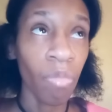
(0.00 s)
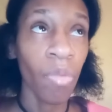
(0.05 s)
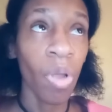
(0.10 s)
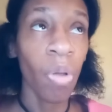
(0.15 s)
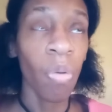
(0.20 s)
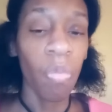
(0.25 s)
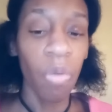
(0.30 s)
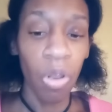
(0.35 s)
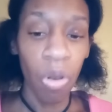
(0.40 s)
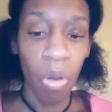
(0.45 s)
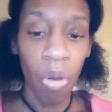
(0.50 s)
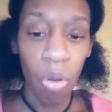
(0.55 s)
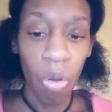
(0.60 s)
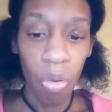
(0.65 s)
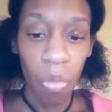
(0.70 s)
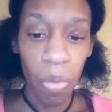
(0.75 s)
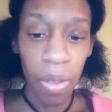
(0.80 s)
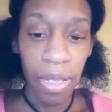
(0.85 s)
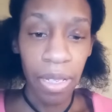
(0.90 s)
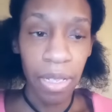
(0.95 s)
will
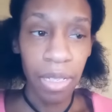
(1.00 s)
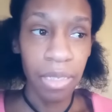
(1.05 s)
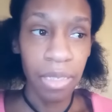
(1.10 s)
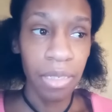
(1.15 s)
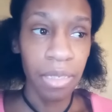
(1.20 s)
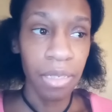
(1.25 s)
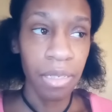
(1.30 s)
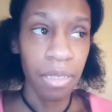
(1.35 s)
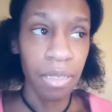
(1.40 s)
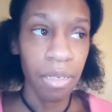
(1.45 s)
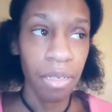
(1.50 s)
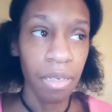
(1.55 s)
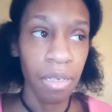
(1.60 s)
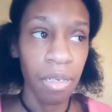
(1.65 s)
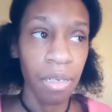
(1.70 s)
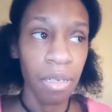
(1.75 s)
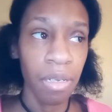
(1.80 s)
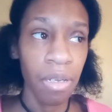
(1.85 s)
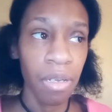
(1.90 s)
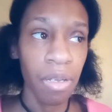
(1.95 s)
always
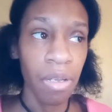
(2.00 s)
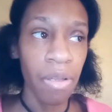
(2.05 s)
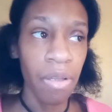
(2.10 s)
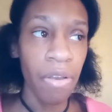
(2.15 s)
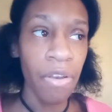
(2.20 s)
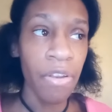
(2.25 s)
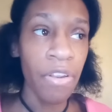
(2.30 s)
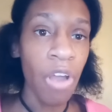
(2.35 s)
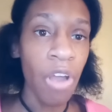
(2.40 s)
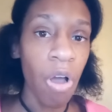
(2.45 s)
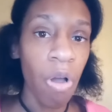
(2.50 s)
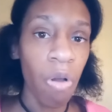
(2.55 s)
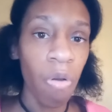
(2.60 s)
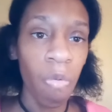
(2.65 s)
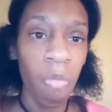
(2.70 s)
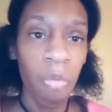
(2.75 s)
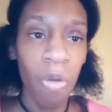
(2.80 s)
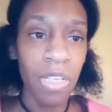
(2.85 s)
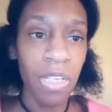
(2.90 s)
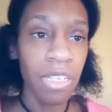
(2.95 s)
know
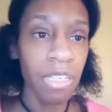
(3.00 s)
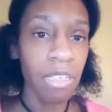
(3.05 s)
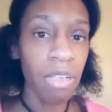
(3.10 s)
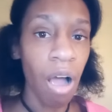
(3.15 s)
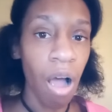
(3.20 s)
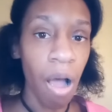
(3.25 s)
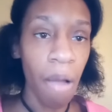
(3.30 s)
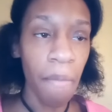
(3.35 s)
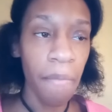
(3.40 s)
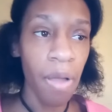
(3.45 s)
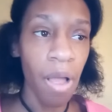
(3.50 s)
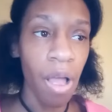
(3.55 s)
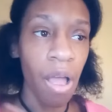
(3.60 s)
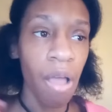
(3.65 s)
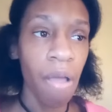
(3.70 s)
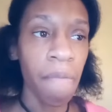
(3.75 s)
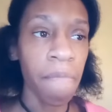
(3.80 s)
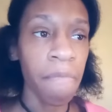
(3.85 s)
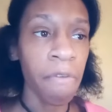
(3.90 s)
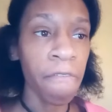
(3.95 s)
what's up
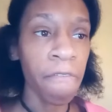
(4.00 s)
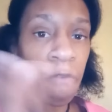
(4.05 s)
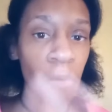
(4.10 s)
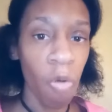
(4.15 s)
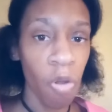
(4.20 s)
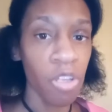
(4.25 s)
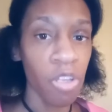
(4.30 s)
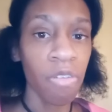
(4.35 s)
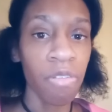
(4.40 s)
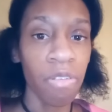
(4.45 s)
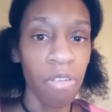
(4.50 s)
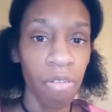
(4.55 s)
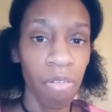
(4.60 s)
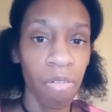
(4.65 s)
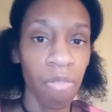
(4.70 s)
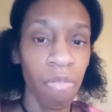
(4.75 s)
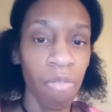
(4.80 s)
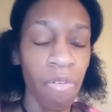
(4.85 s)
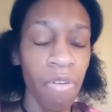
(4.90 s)
before you do.